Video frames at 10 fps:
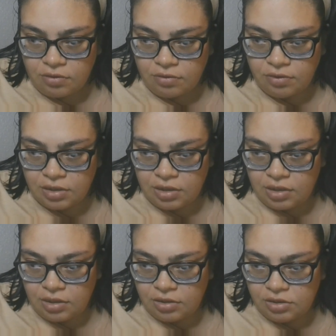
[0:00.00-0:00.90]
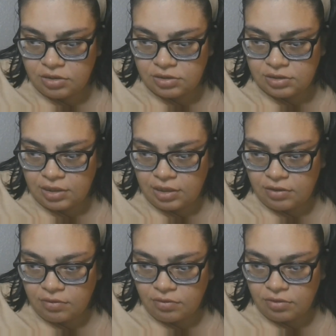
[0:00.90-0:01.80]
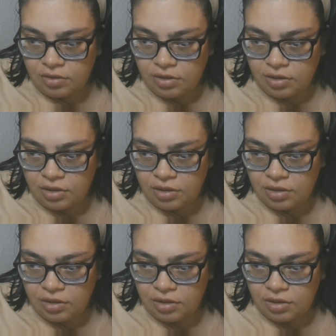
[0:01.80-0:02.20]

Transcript: or cannot understand, or